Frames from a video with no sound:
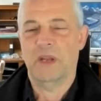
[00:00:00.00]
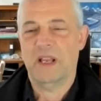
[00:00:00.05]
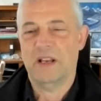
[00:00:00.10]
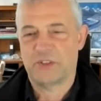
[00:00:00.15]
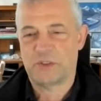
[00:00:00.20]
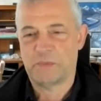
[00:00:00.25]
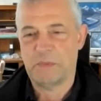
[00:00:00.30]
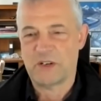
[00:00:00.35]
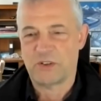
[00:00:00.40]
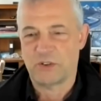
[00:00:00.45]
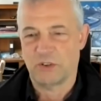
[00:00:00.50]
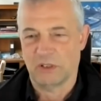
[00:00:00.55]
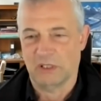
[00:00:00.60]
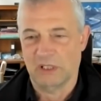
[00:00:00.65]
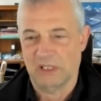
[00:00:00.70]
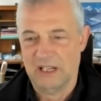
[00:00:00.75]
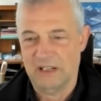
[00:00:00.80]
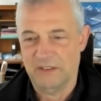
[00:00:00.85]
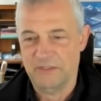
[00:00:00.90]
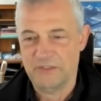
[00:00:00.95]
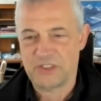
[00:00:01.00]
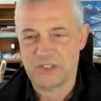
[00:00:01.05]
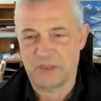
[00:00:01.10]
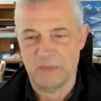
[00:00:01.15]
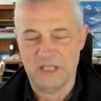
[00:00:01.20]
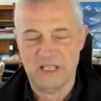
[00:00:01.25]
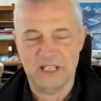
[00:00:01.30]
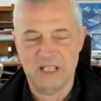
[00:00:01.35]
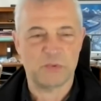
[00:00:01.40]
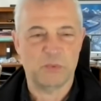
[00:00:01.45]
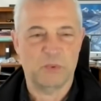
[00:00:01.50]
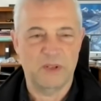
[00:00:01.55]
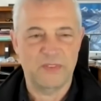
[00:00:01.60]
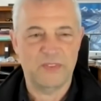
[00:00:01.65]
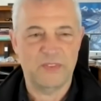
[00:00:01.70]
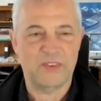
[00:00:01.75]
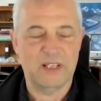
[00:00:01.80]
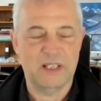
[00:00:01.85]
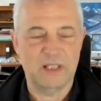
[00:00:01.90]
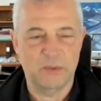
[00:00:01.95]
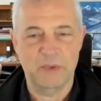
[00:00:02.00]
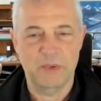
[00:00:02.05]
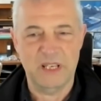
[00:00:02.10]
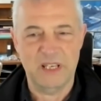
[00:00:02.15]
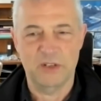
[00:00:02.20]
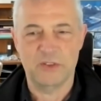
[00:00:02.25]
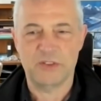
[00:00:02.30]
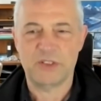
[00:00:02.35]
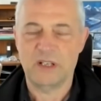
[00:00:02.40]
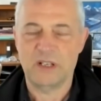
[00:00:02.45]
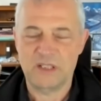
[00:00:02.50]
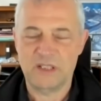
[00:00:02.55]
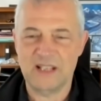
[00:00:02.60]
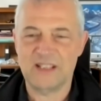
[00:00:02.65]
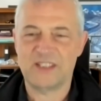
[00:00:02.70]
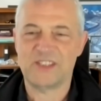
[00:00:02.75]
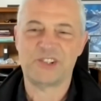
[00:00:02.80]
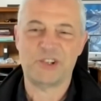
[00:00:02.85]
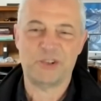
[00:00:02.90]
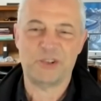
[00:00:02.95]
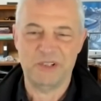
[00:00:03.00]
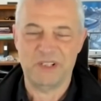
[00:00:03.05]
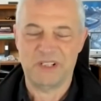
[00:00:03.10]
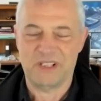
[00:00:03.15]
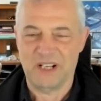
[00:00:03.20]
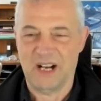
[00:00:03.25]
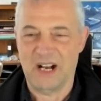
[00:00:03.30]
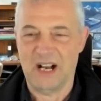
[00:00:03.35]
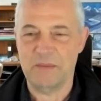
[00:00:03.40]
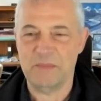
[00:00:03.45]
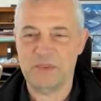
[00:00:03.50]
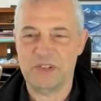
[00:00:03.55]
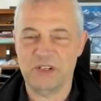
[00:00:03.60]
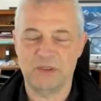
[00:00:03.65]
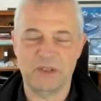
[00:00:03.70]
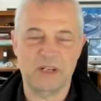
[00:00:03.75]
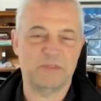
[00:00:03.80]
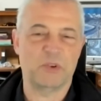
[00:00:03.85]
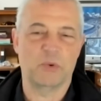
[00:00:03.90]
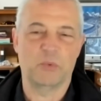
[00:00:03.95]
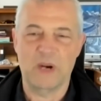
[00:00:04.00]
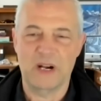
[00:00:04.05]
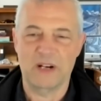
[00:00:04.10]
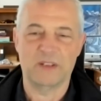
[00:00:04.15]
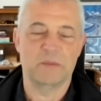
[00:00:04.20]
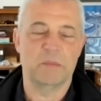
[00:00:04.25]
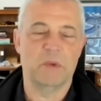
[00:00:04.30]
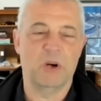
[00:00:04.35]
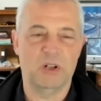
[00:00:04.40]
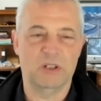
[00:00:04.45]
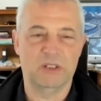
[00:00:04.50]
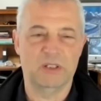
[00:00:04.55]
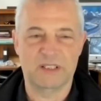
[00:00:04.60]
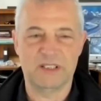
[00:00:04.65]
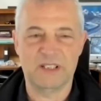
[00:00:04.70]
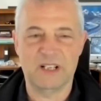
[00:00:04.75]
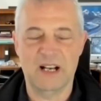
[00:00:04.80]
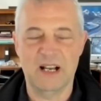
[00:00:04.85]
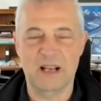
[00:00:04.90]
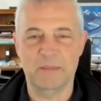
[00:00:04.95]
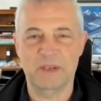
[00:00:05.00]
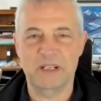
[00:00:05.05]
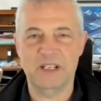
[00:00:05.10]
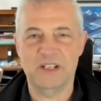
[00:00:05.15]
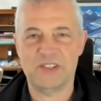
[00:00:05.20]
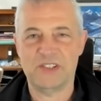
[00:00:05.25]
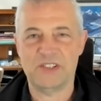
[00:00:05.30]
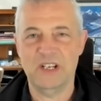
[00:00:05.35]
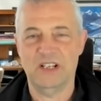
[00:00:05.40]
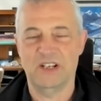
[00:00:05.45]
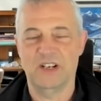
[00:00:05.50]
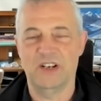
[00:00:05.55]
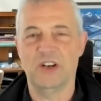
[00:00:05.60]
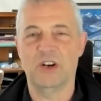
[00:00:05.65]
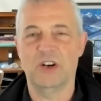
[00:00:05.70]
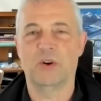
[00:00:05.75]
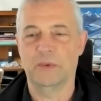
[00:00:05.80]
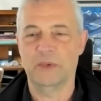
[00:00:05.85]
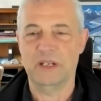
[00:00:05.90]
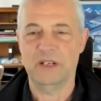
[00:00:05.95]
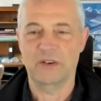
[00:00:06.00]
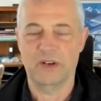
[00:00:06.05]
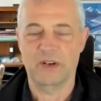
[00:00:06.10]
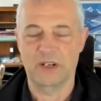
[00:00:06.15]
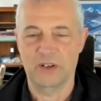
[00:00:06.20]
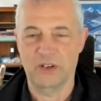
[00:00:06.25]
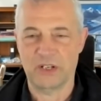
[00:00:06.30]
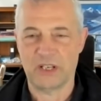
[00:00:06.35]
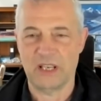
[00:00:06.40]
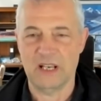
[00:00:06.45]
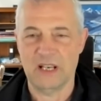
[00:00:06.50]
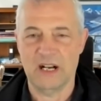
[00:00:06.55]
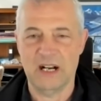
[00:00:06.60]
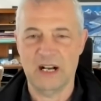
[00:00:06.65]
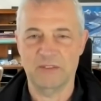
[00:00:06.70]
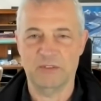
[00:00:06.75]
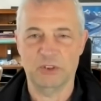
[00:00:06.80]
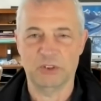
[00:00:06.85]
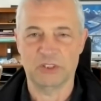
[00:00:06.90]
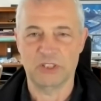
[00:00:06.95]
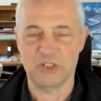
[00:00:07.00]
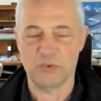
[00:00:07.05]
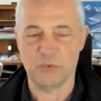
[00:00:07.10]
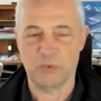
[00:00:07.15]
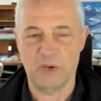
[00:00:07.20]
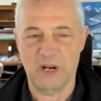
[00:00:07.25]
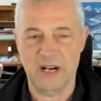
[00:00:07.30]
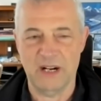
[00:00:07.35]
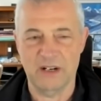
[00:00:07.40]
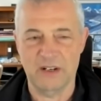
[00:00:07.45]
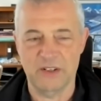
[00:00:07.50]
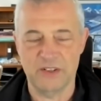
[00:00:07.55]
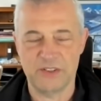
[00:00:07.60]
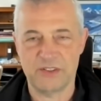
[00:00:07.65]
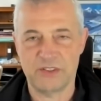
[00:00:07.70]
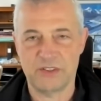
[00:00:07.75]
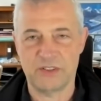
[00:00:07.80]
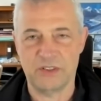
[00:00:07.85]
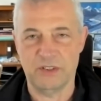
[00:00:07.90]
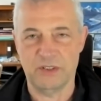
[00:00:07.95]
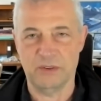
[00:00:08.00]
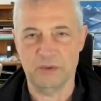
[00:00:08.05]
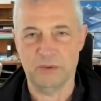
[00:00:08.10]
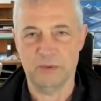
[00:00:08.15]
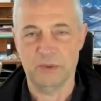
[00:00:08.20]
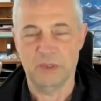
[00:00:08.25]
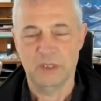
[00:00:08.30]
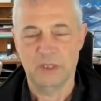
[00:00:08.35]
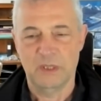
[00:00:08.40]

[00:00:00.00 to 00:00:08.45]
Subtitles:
have special gloves. I mean, that's one thing that we use at certain times. You don't have to wear them all the time, but you just need to know when you're unhooking high voltage wires to